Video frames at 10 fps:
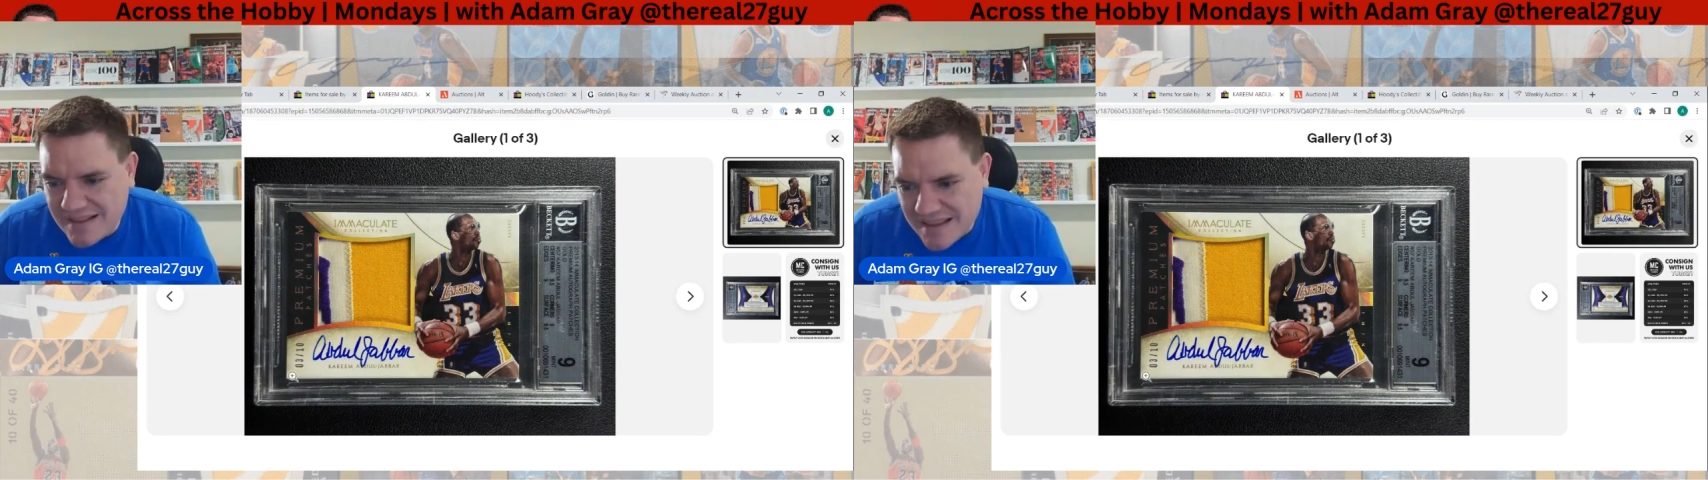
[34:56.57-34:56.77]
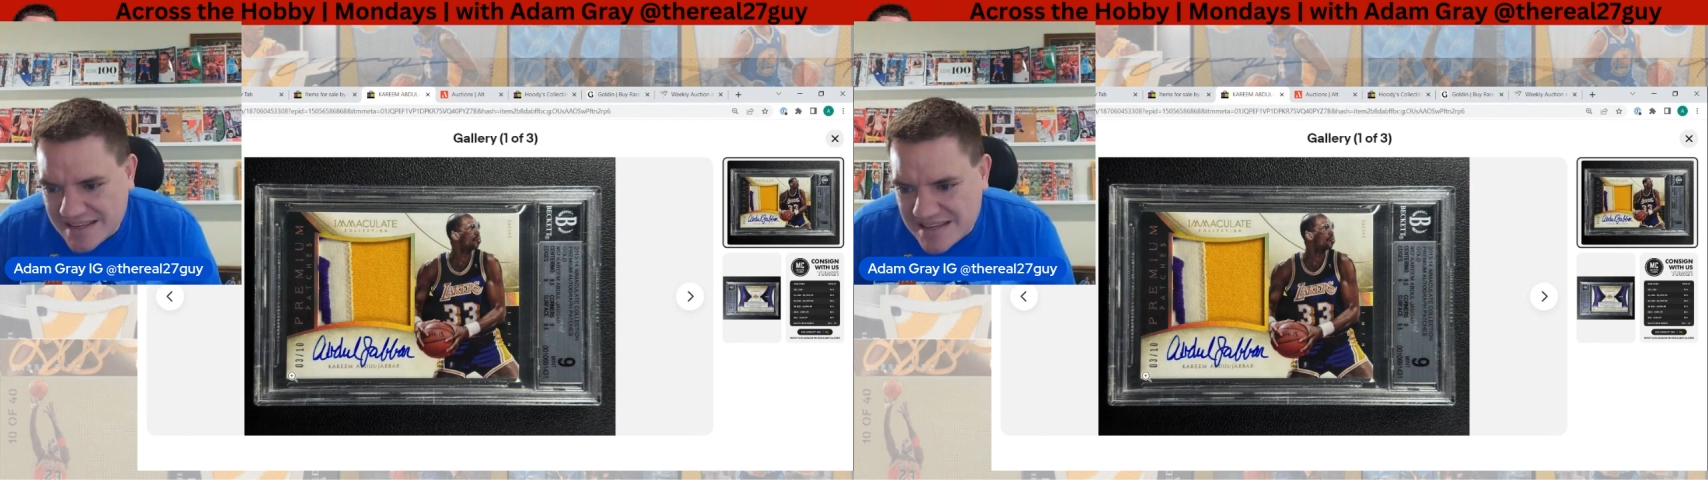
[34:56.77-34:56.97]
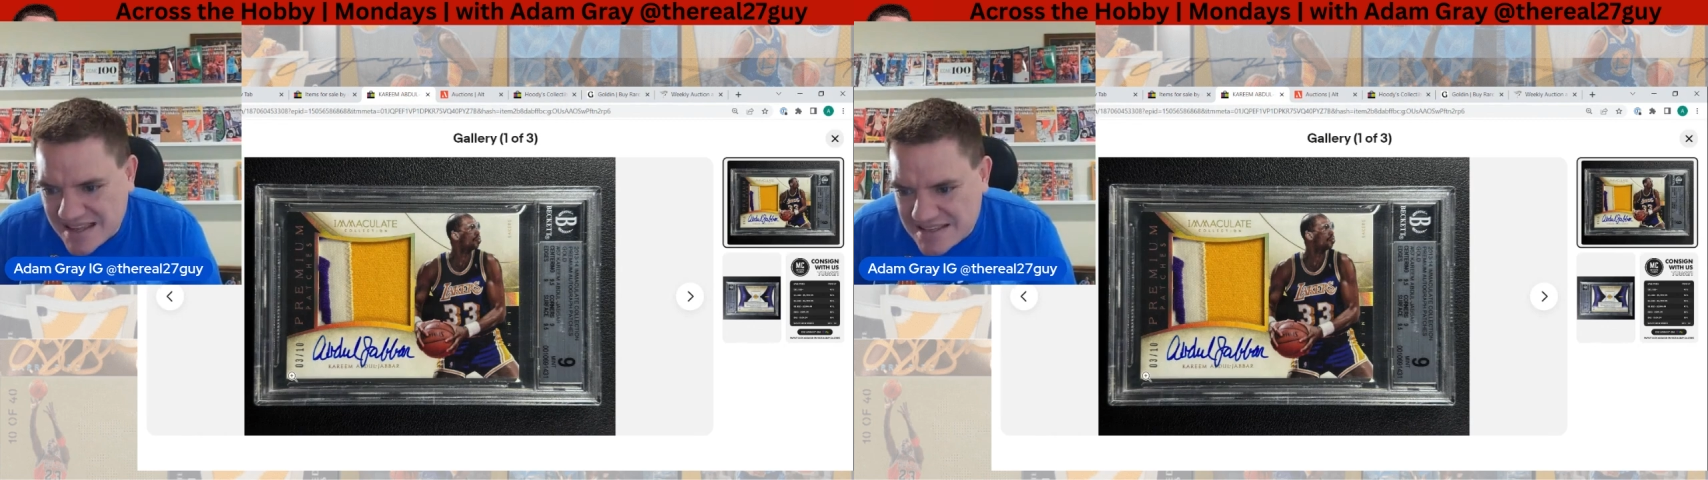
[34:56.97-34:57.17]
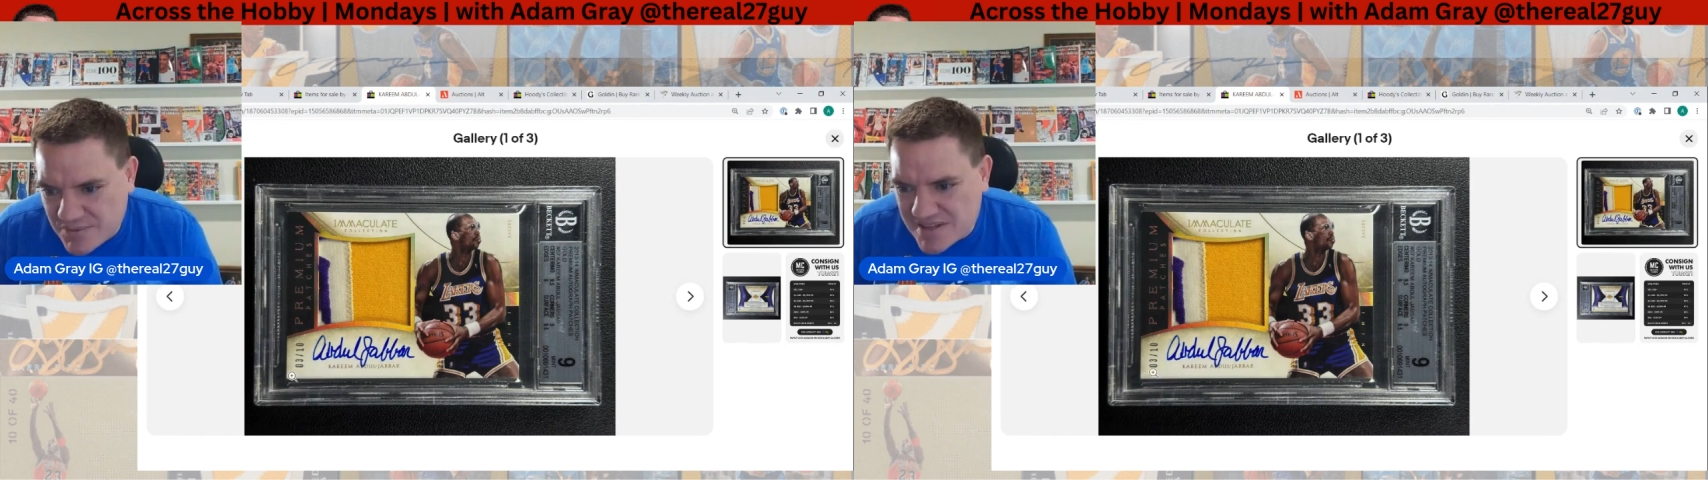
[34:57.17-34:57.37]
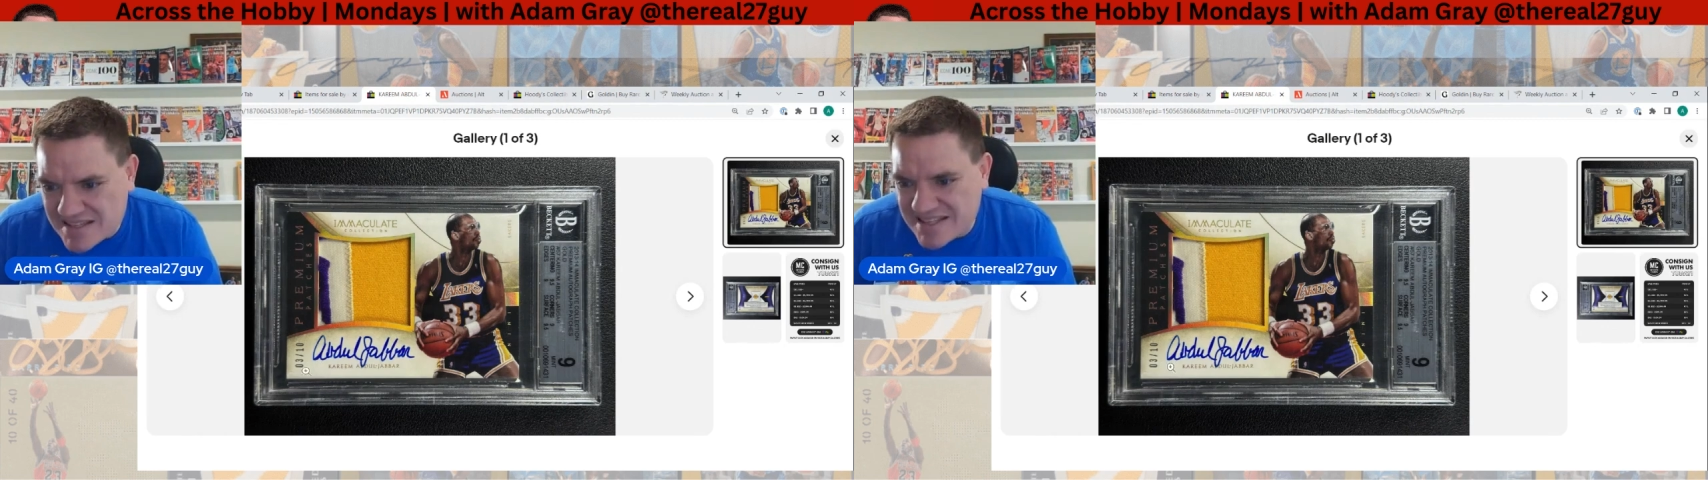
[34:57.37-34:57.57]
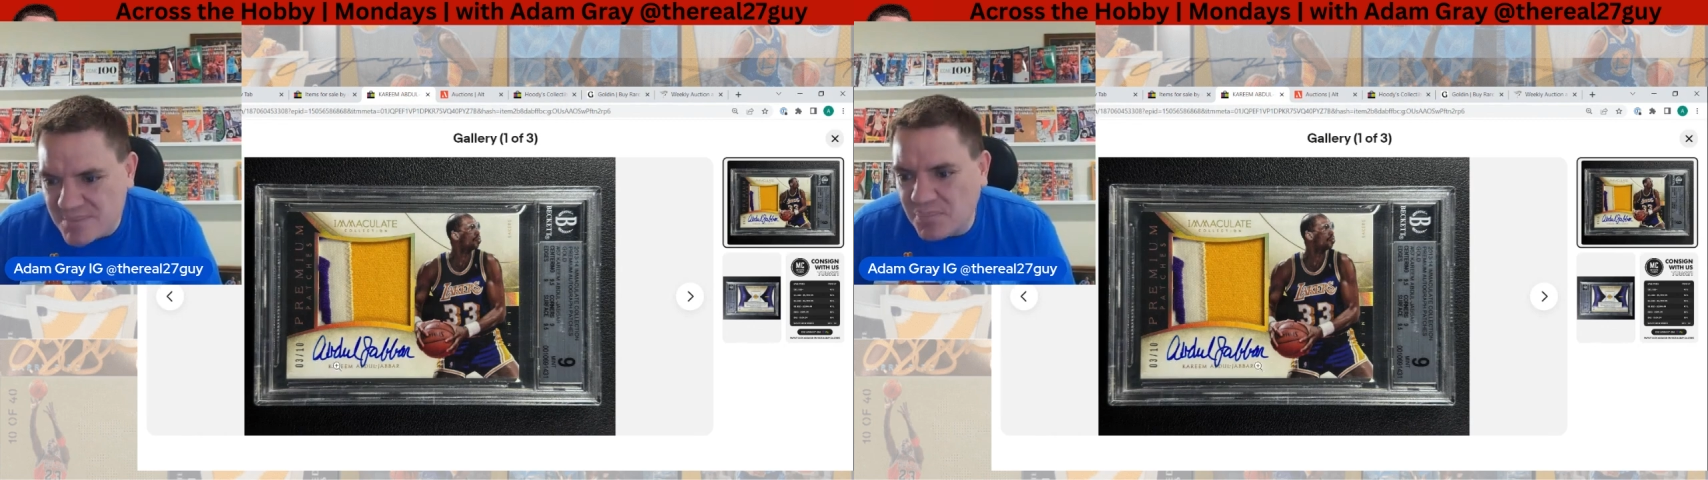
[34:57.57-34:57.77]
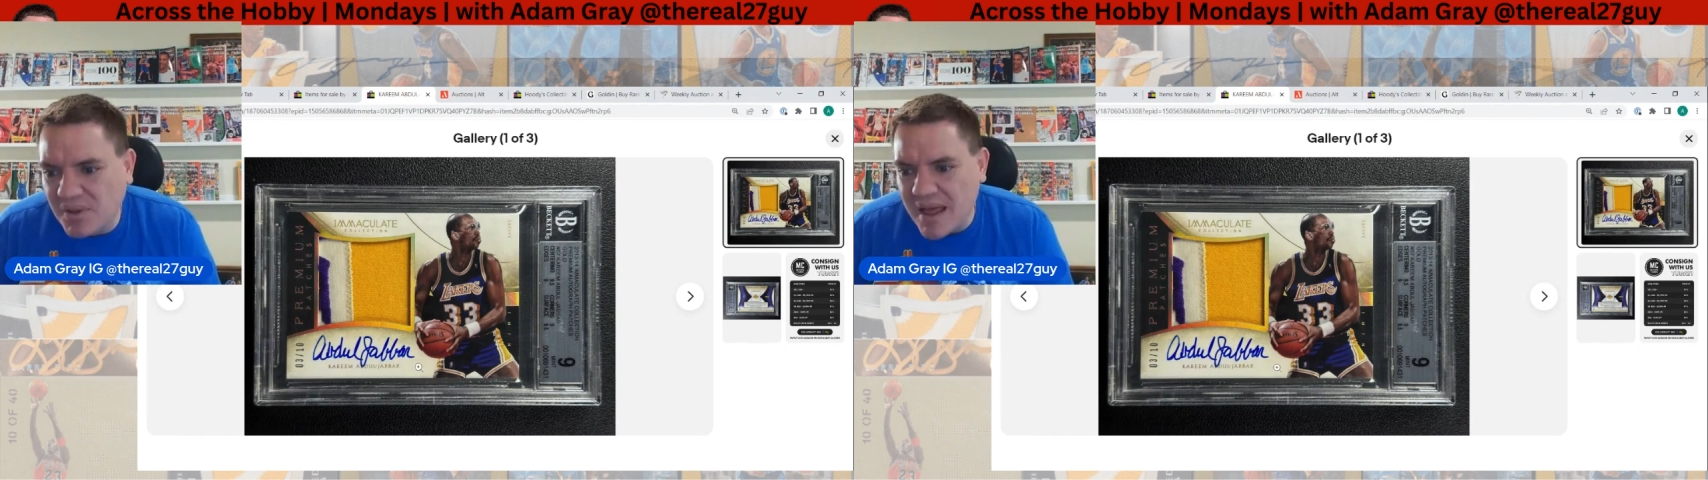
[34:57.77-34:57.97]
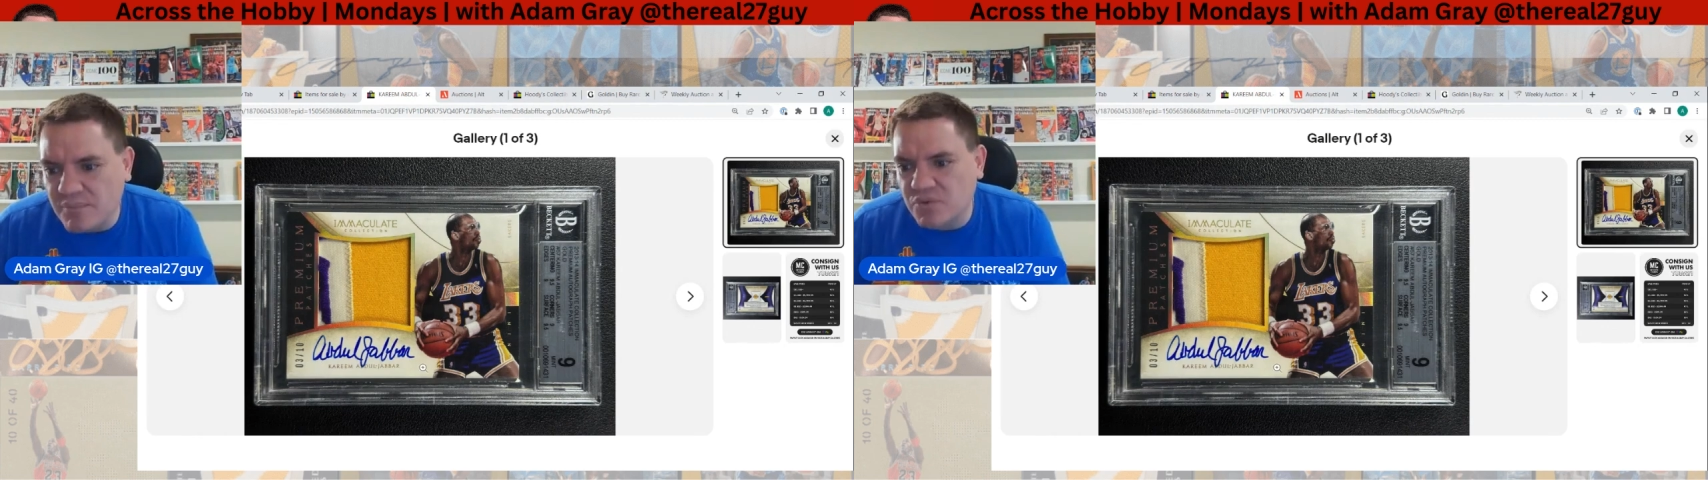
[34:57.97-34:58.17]
He signs it with a simple
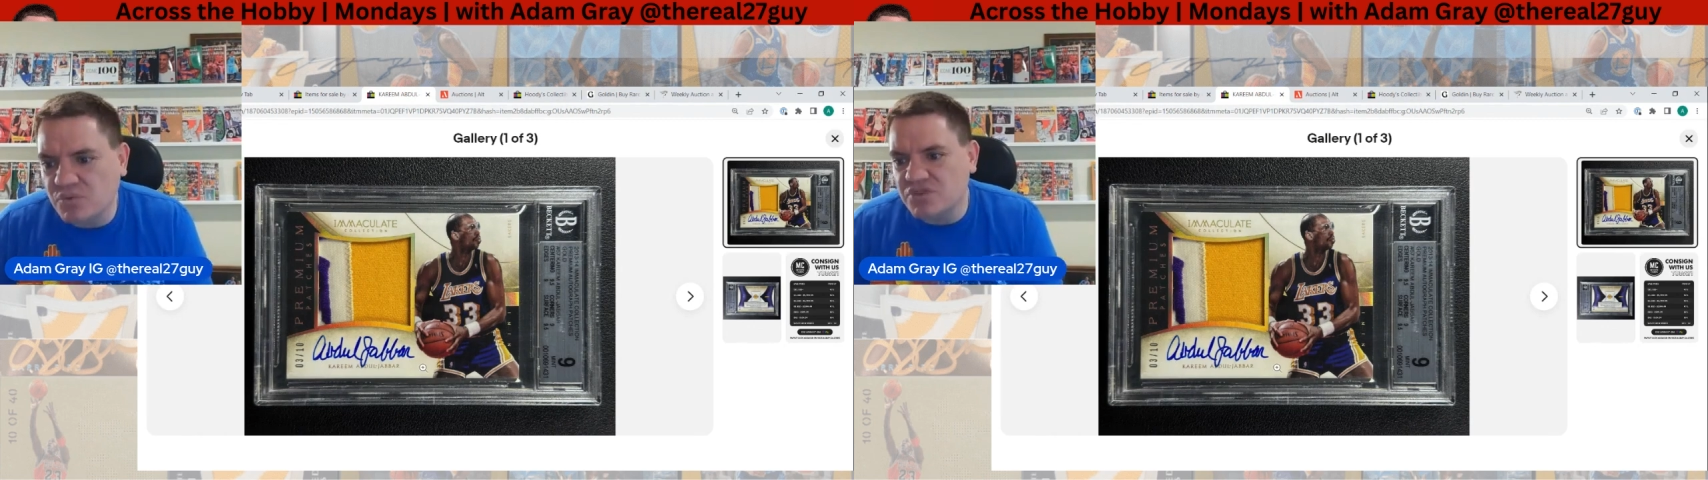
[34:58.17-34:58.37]
Abdul